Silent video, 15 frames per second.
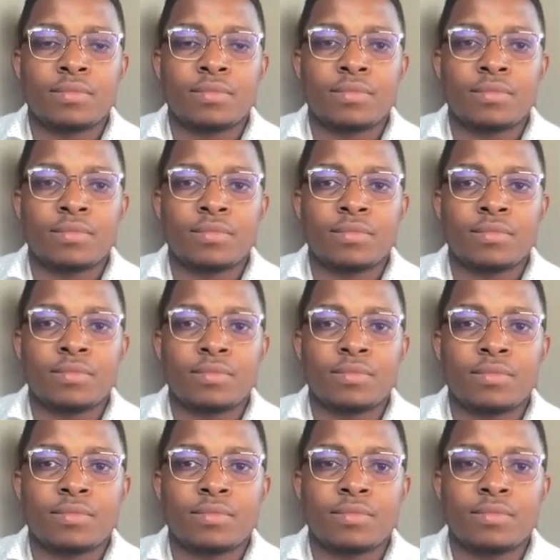
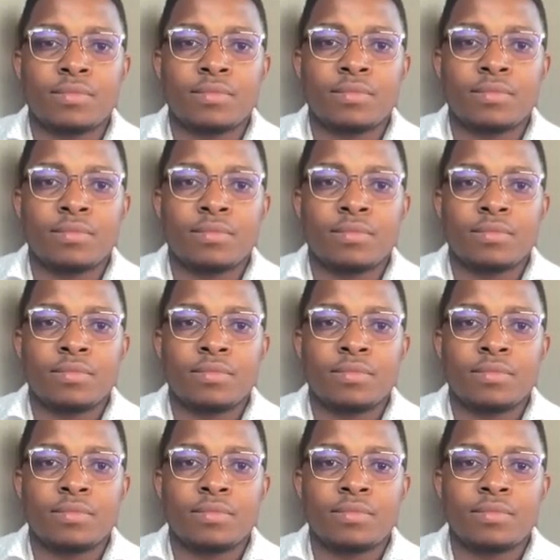
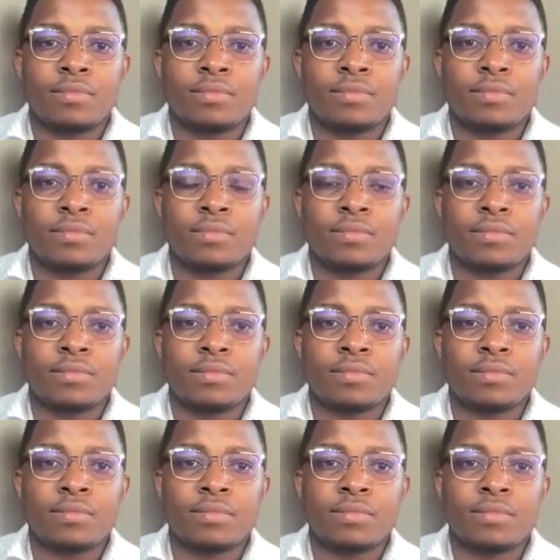
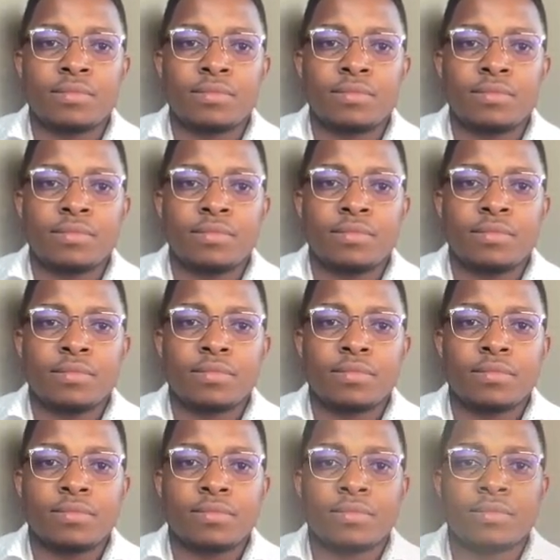
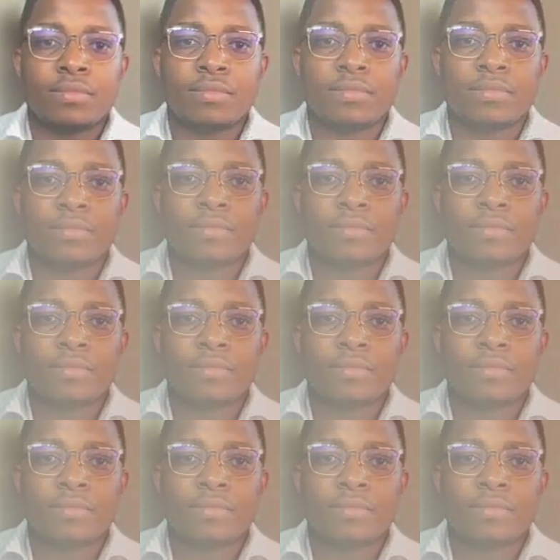The person shown says nothing.